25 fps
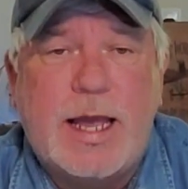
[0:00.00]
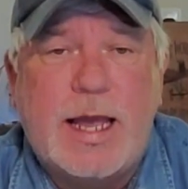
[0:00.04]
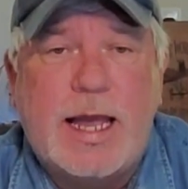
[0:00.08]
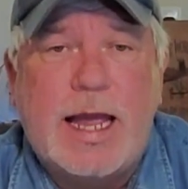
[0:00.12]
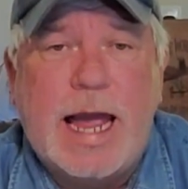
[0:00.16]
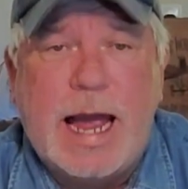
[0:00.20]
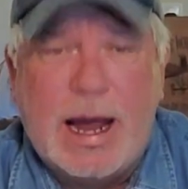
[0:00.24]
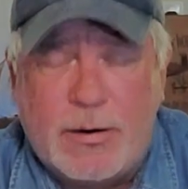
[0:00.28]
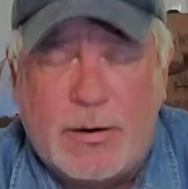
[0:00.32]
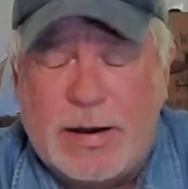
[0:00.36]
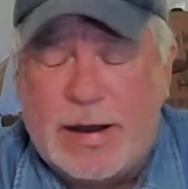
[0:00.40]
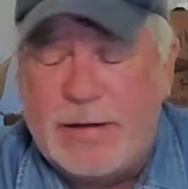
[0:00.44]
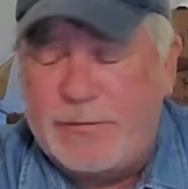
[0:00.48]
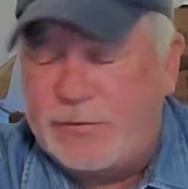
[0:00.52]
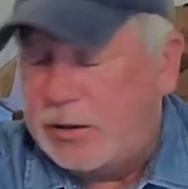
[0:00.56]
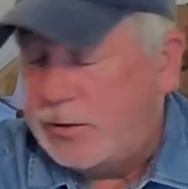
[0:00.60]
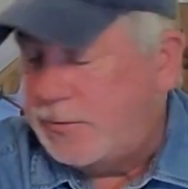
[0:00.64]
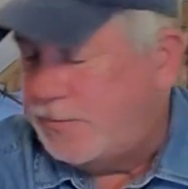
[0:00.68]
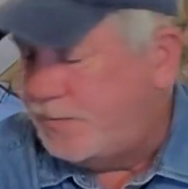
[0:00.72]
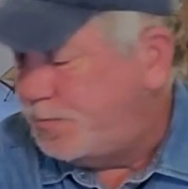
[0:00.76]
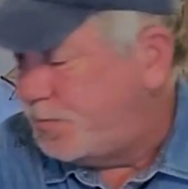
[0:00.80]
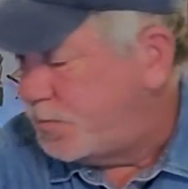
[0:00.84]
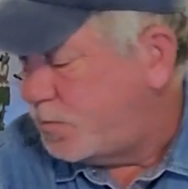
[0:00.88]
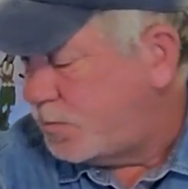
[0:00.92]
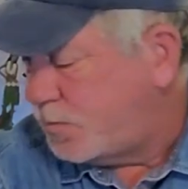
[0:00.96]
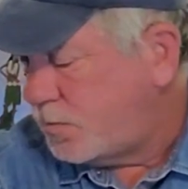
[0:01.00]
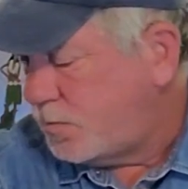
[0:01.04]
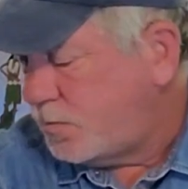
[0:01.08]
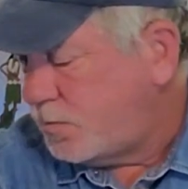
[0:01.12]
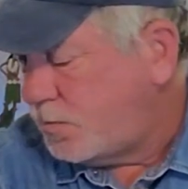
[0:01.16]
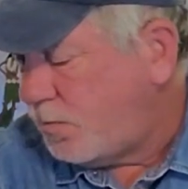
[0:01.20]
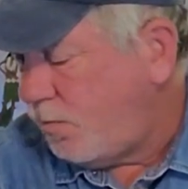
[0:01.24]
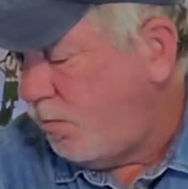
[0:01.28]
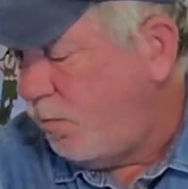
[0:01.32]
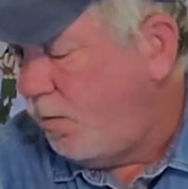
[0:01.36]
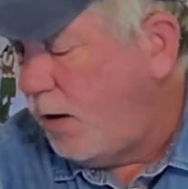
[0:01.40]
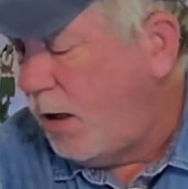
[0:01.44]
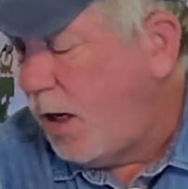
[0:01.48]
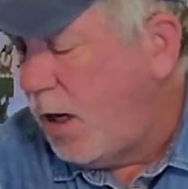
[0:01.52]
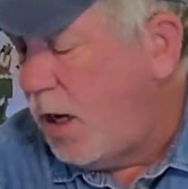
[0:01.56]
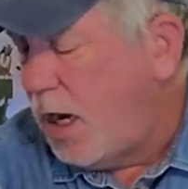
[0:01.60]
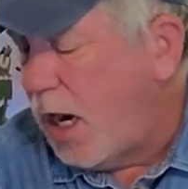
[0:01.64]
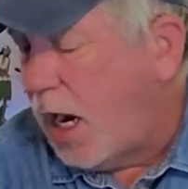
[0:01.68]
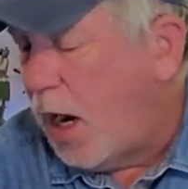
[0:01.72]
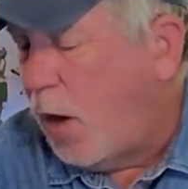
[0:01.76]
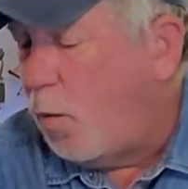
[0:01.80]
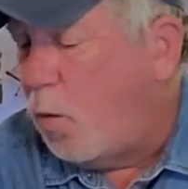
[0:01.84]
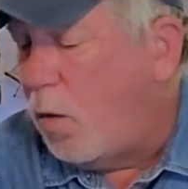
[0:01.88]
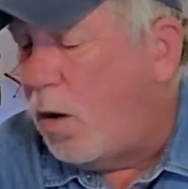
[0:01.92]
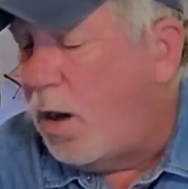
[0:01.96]
However,
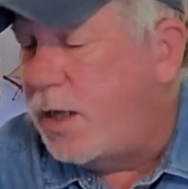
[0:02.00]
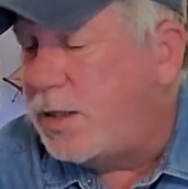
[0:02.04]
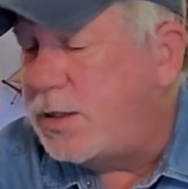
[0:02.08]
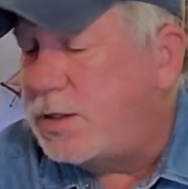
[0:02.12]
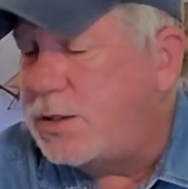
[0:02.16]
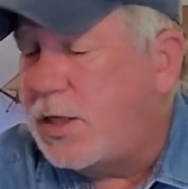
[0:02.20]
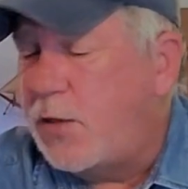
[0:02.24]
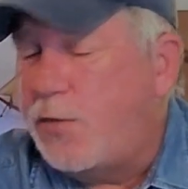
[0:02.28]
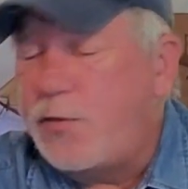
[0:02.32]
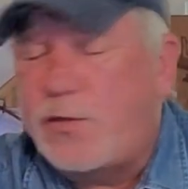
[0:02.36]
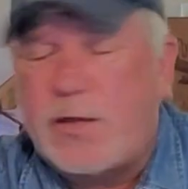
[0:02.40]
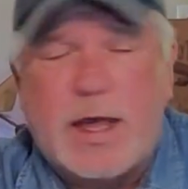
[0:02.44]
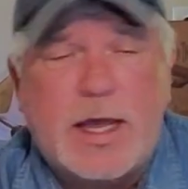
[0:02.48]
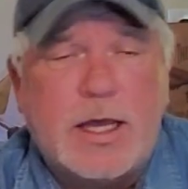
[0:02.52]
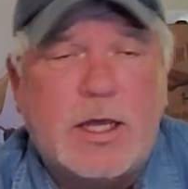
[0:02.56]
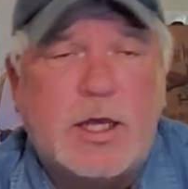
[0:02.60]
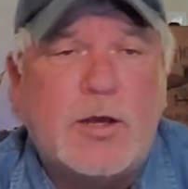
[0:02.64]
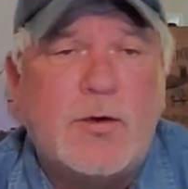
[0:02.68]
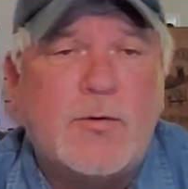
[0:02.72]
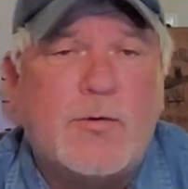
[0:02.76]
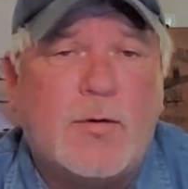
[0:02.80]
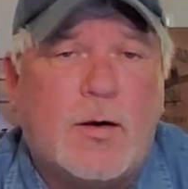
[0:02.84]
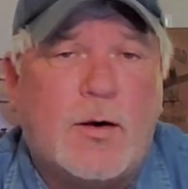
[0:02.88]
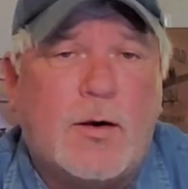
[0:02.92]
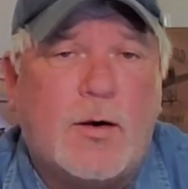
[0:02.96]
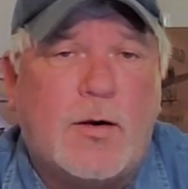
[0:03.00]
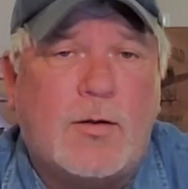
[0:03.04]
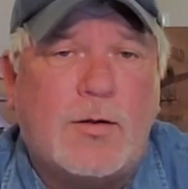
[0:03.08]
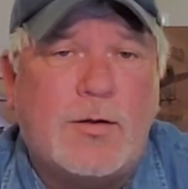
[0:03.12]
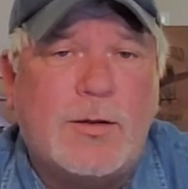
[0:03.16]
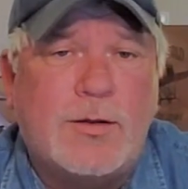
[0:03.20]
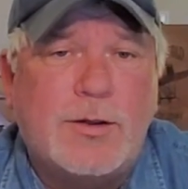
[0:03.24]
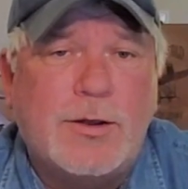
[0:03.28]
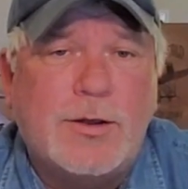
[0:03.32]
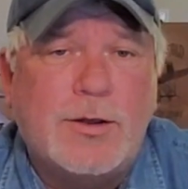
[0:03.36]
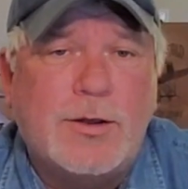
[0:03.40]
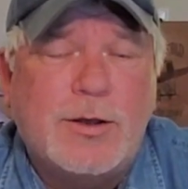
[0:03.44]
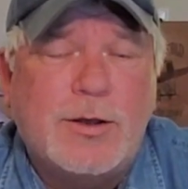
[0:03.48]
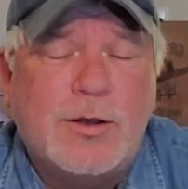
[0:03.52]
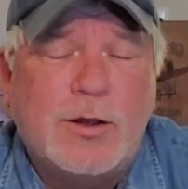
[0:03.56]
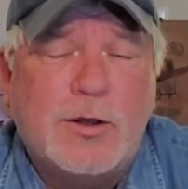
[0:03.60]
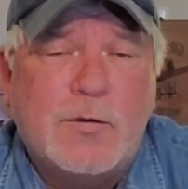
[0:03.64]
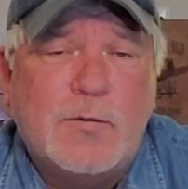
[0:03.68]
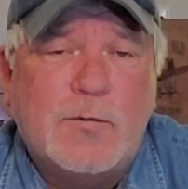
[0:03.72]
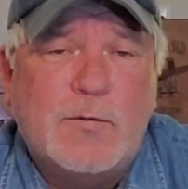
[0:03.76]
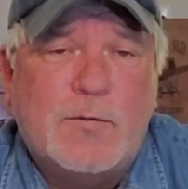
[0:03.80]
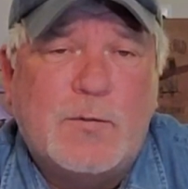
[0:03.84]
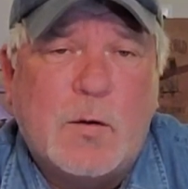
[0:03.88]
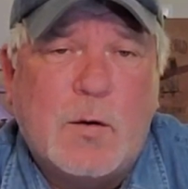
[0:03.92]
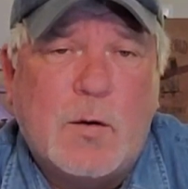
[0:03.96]
I want to thank you all
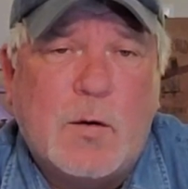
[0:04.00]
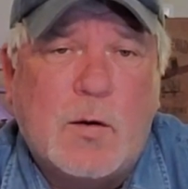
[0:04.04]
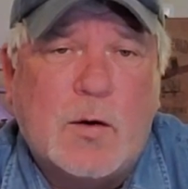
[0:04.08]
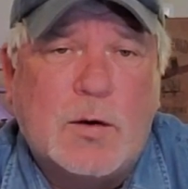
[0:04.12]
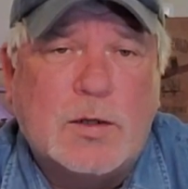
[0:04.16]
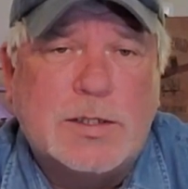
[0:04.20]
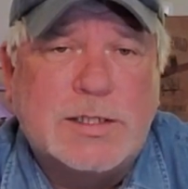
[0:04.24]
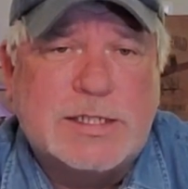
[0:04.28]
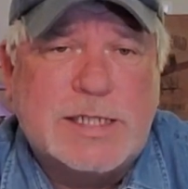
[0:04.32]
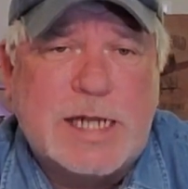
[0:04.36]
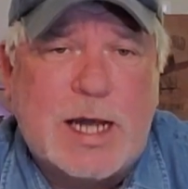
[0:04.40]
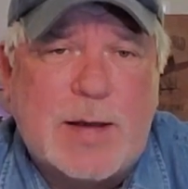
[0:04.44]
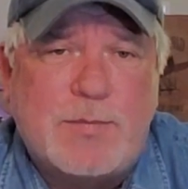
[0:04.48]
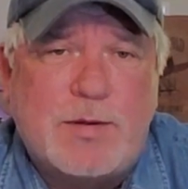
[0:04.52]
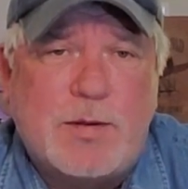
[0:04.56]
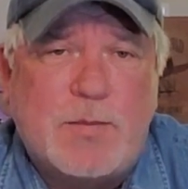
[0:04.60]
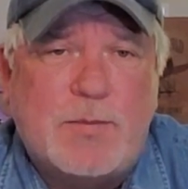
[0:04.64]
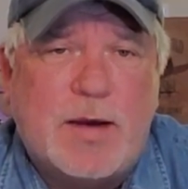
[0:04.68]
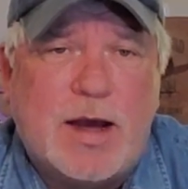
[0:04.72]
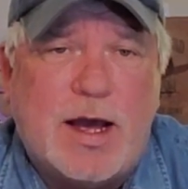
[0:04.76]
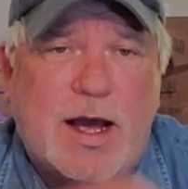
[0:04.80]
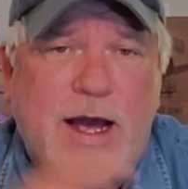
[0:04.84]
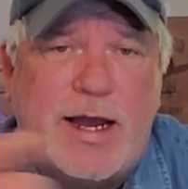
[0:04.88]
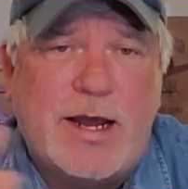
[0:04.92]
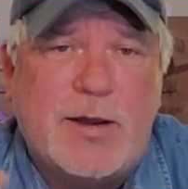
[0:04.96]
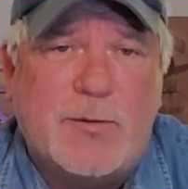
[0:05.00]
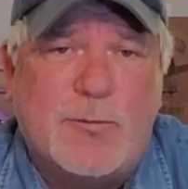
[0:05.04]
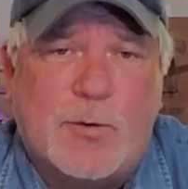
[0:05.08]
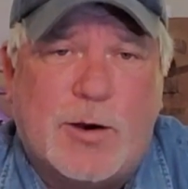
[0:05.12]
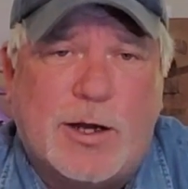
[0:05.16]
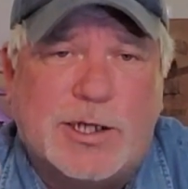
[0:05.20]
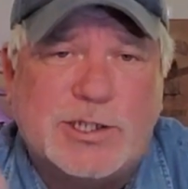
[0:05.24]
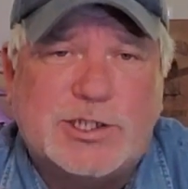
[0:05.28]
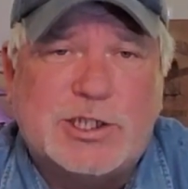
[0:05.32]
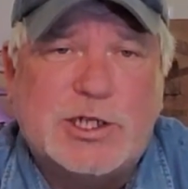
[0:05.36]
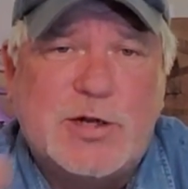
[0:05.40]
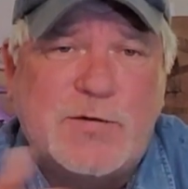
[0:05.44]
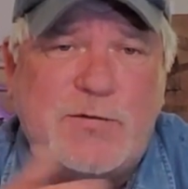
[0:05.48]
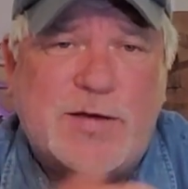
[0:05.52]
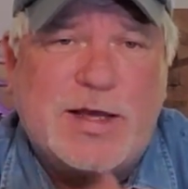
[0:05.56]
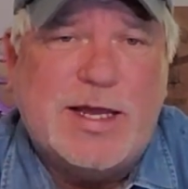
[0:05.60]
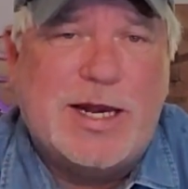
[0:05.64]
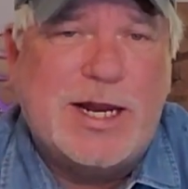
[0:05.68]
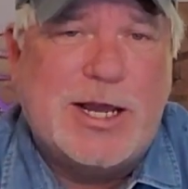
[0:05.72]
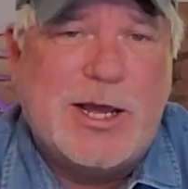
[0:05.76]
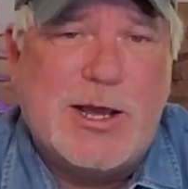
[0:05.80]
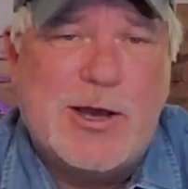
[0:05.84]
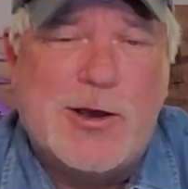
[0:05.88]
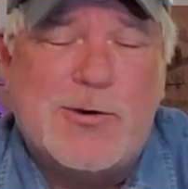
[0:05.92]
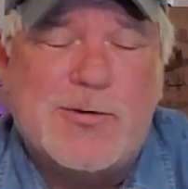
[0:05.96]
for stopping by and watching the
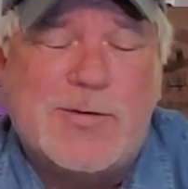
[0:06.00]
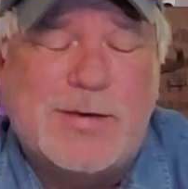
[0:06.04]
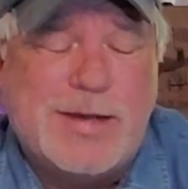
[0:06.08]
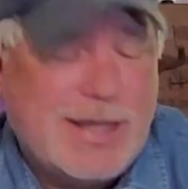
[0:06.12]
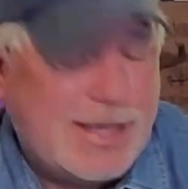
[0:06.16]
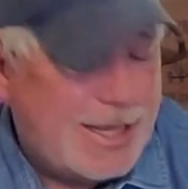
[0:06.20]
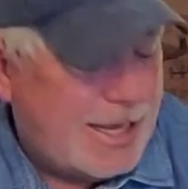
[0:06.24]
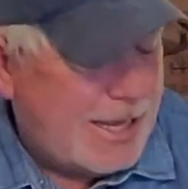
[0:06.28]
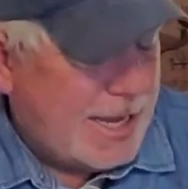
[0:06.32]
video.